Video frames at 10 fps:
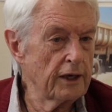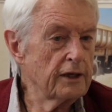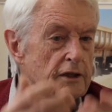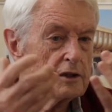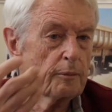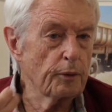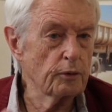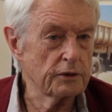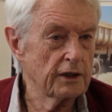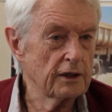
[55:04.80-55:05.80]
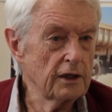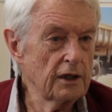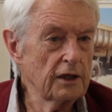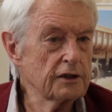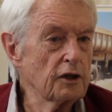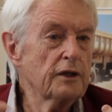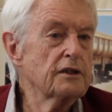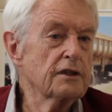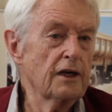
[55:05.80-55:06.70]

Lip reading: any supporting. So it's